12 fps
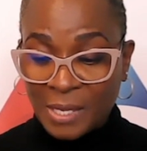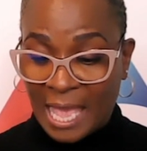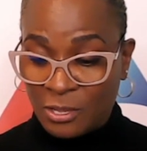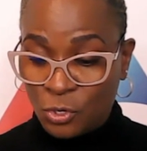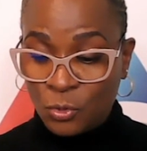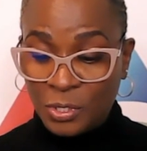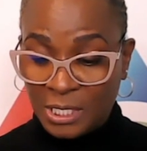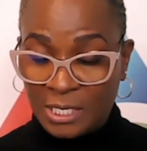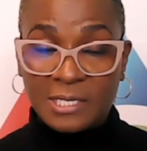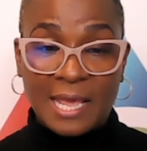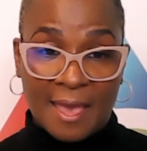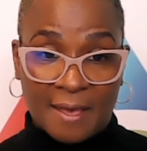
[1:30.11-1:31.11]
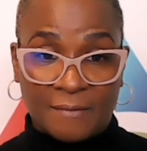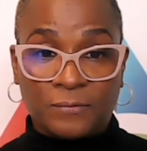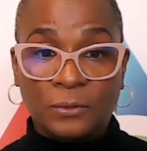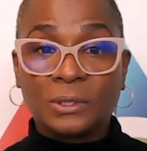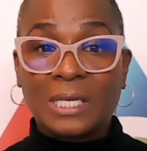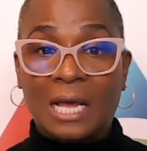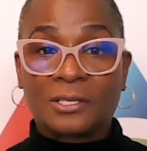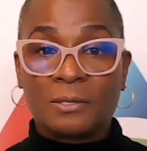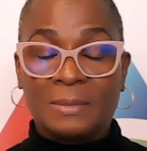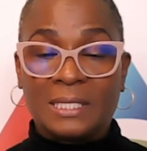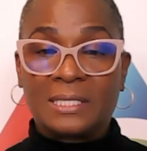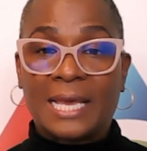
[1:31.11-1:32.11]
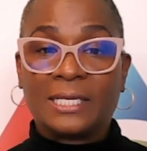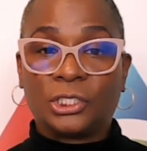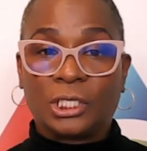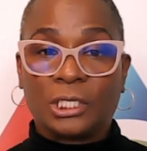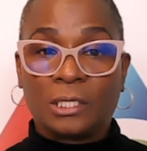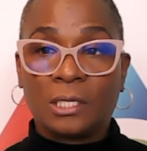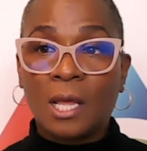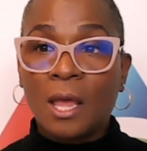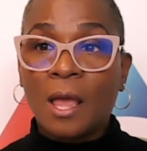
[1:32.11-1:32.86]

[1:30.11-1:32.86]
and you need to have full documentation